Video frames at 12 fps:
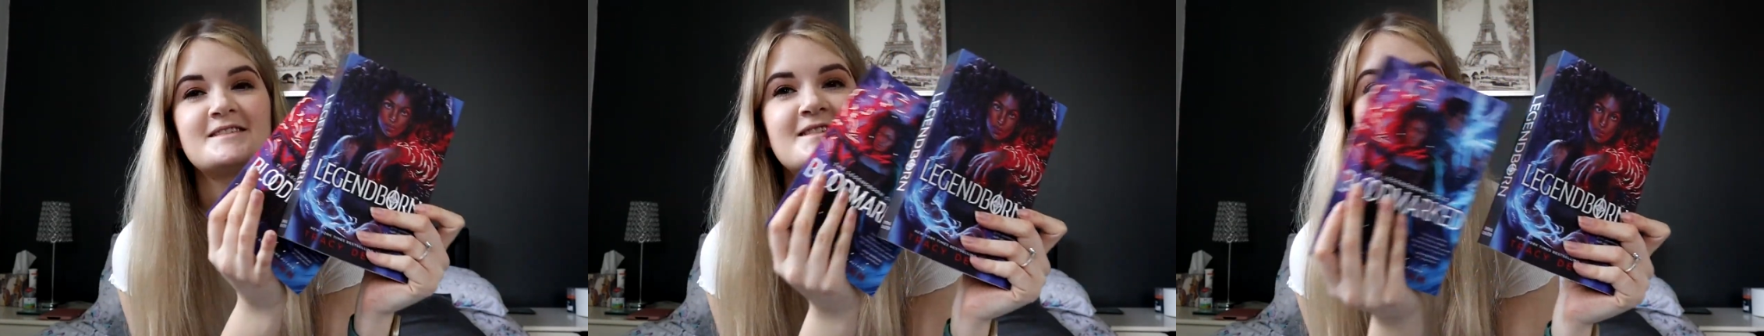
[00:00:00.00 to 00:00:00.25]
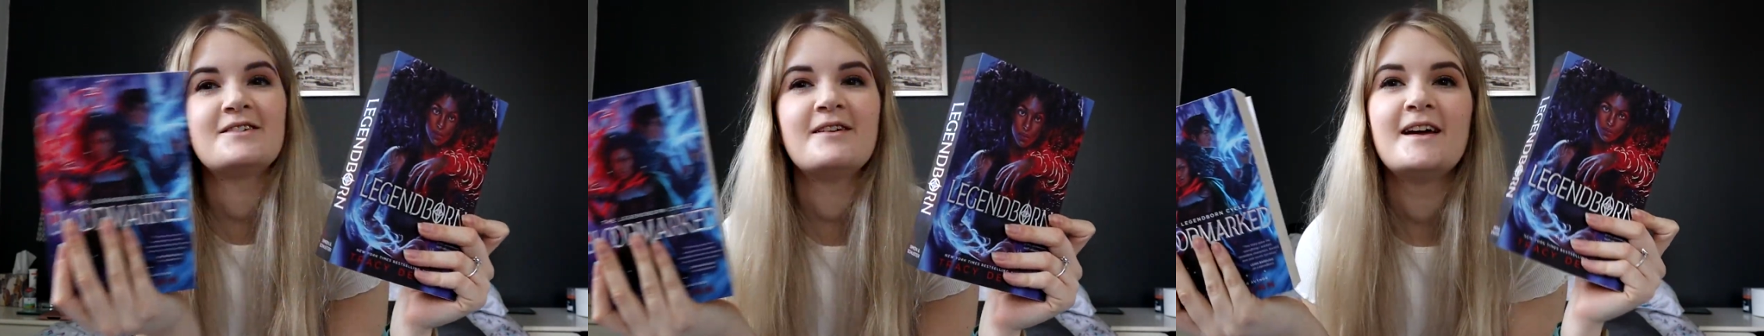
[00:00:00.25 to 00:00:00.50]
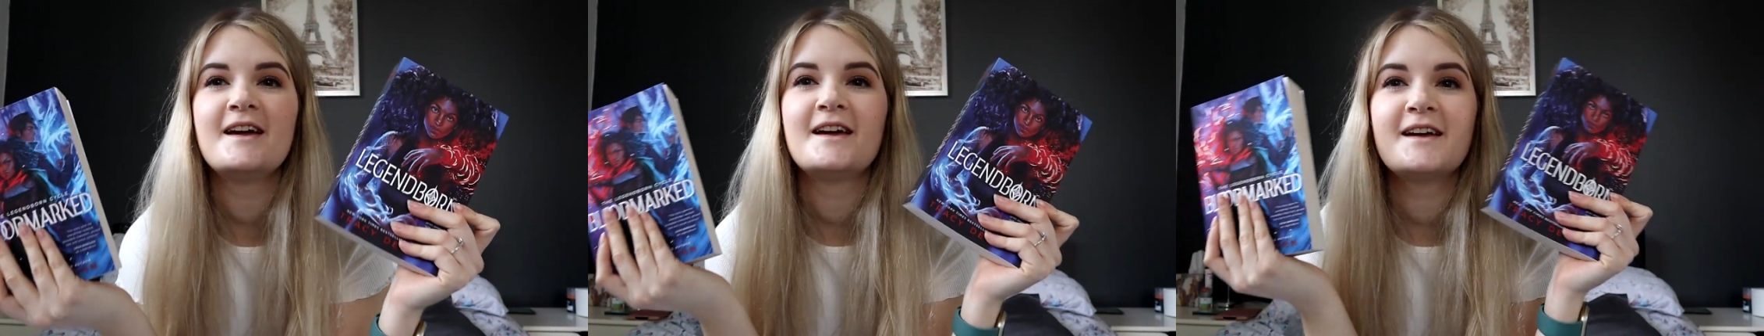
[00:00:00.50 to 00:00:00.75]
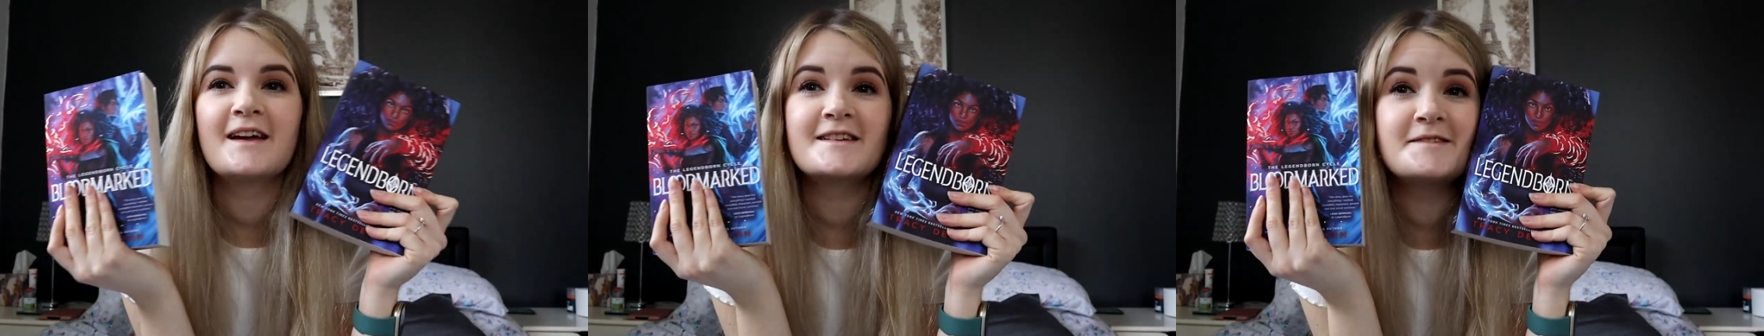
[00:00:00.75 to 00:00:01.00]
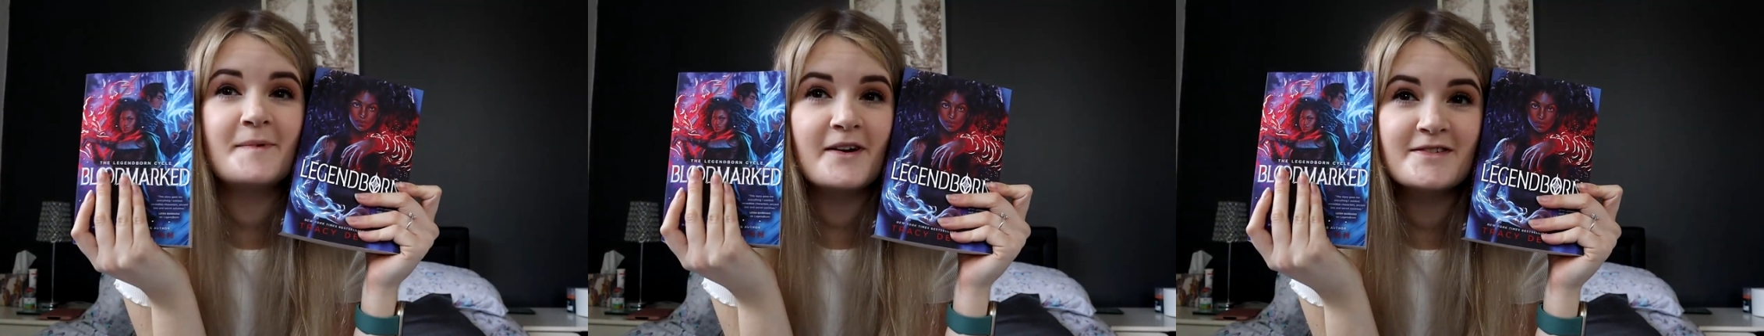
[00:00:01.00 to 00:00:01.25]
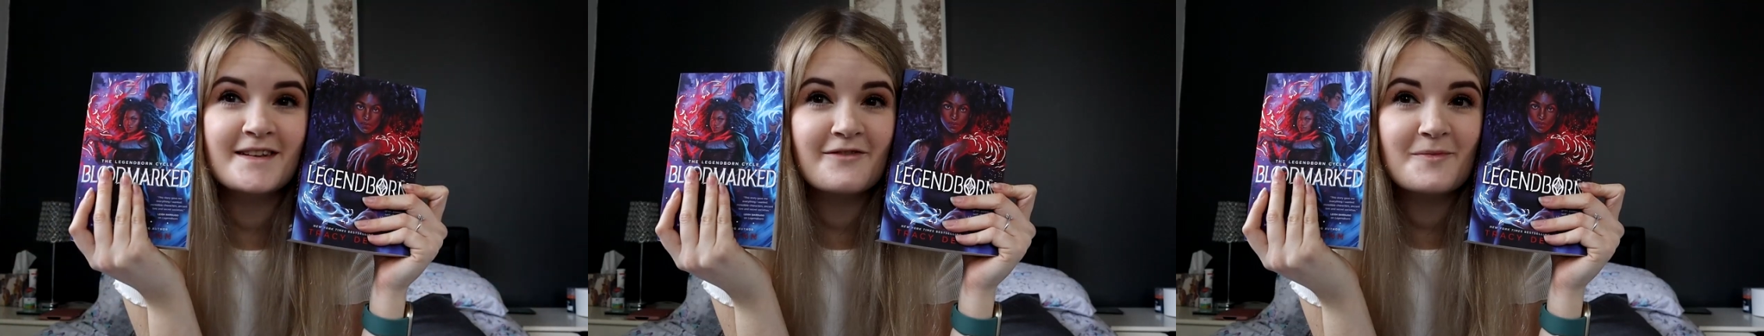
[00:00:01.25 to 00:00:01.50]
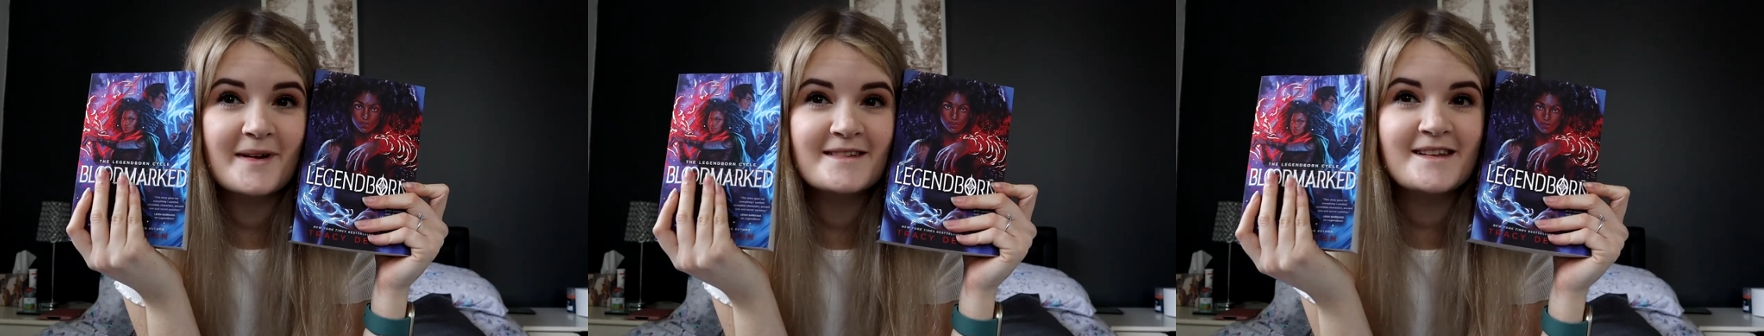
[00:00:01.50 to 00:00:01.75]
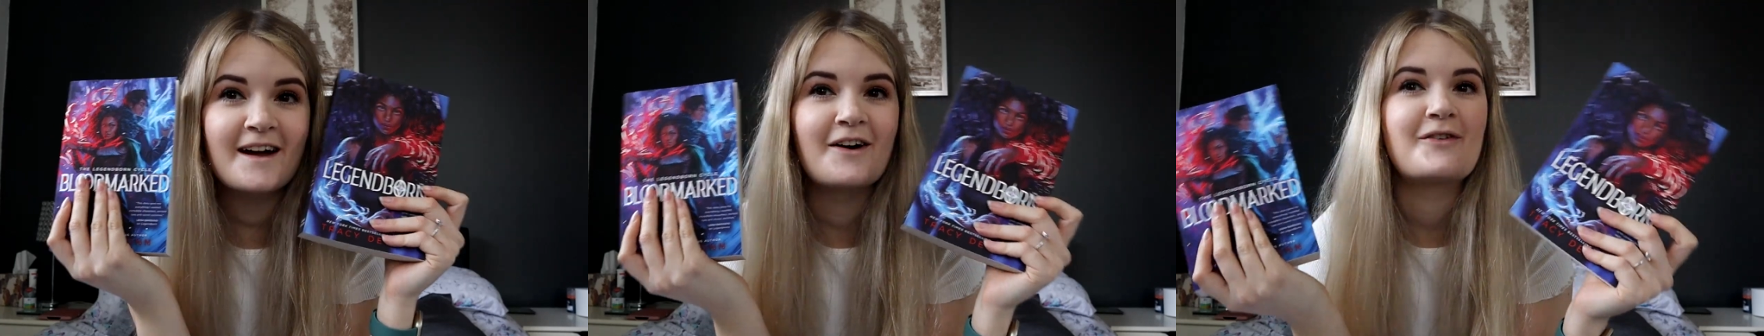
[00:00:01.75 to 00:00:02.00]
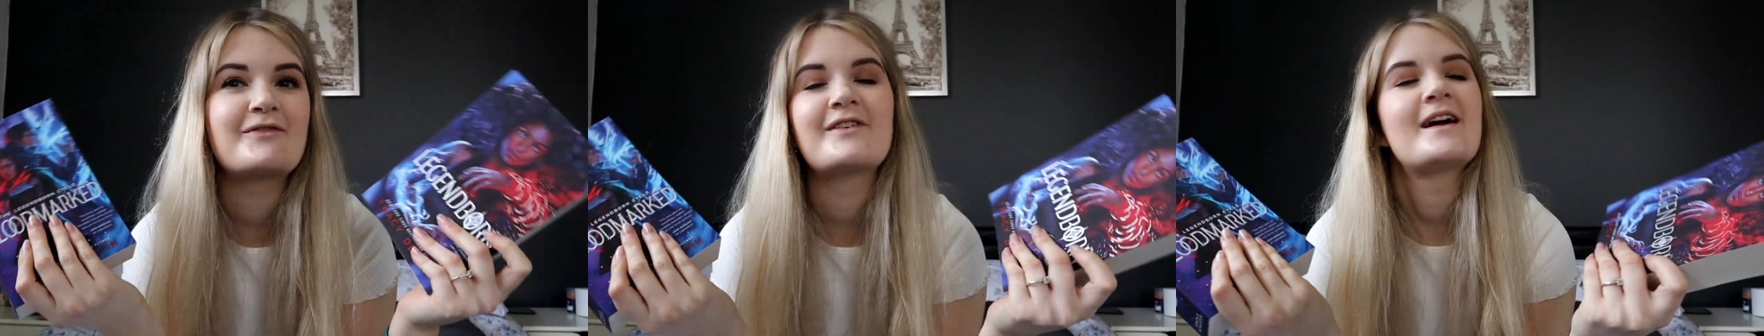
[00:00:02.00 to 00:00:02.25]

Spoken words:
to experience it for myself.